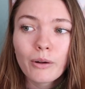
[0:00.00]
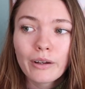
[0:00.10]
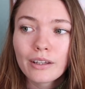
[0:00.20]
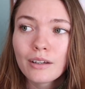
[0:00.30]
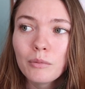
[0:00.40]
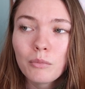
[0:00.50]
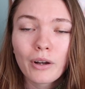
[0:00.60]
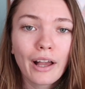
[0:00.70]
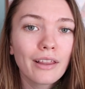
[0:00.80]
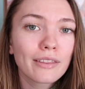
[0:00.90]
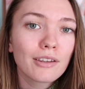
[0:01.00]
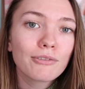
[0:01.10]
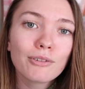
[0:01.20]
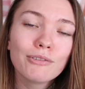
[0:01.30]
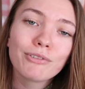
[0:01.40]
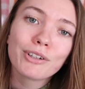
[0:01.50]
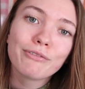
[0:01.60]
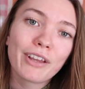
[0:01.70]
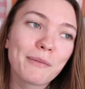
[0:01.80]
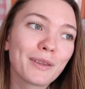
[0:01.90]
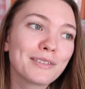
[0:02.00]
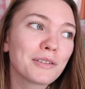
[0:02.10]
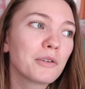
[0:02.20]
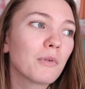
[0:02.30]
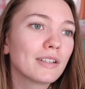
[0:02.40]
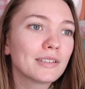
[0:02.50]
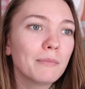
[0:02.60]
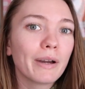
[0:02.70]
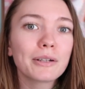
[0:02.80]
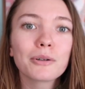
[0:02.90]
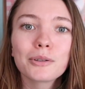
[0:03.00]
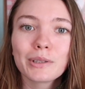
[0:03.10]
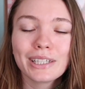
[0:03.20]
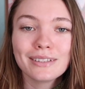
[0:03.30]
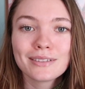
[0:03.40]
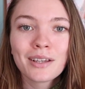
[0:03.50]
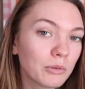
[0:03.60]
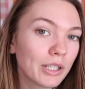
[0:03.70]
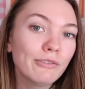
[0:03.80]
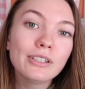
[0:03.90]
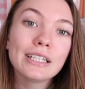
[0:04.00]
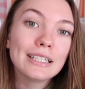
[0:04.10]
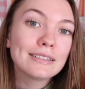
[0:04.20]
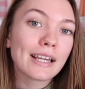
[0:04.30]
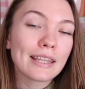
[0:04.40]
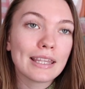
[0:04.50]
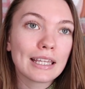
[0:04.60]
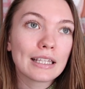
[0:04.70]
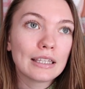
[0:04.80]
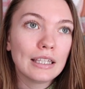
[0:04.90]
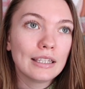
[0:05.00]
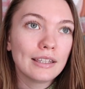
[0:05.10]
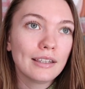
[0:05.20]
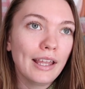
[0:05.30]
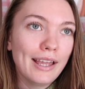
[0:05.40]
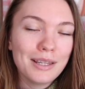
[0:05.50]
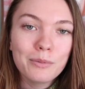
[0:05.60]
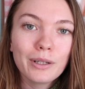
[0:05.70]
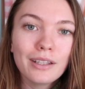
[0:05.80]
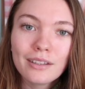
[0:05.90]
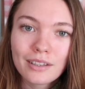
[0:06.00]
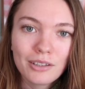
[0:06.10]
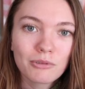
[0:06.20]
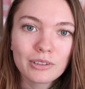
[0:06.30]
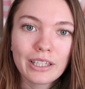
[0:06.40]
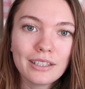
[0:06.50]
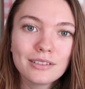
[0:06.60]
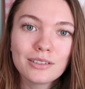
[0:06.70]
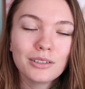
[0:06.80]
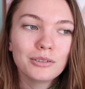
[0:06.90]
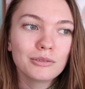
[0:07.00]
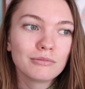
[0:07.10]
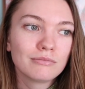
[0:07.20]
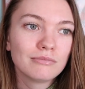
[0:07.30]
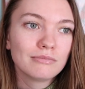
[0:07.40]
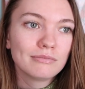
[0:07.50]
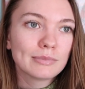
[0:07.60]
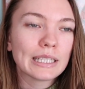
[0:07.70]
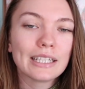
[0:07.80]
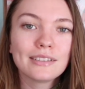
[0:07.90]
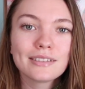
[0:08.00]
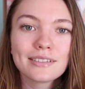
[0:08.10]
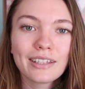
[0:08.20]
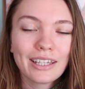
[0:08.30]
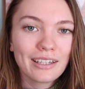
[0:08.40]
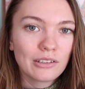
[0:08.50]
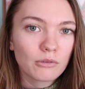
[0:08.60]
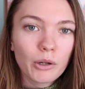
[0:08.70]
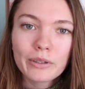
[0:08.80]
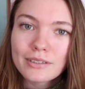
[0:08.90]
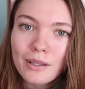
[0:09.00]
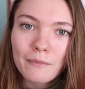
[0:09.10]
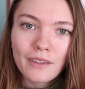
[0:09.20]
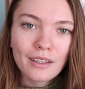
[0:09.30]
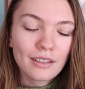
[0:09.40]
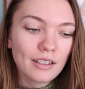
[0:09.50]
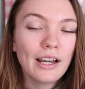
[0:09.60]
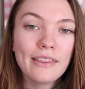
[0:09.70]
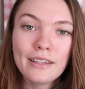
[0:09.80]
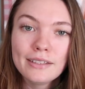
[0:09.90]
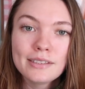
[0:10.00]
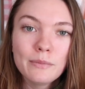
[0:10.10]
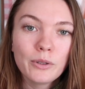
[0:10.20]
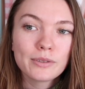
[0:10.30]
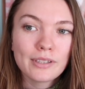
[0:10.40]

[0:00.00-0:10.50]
growing more healthy food for your family, so you want some microgreens. Whatever it is, I think that anybody can relate to plants and growing something. I think it's the most